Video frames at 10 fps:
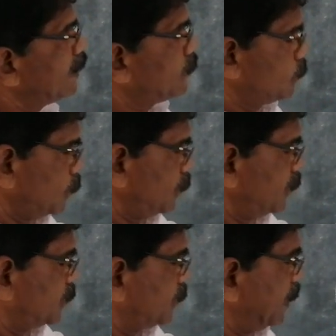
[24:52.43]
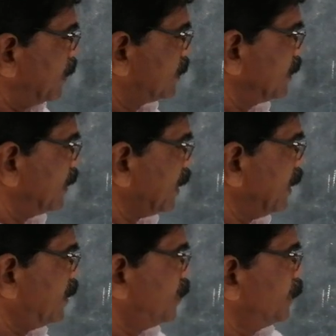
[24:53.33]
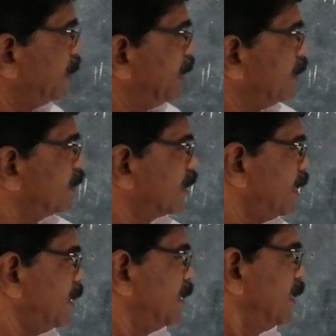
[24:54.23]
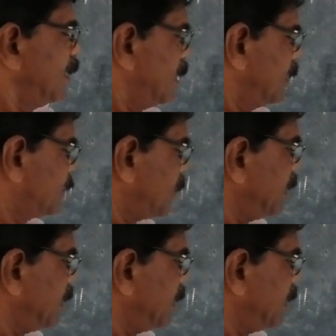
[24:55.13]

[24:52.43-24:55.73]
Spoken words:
8, 2. Student C write 2, 8, 3.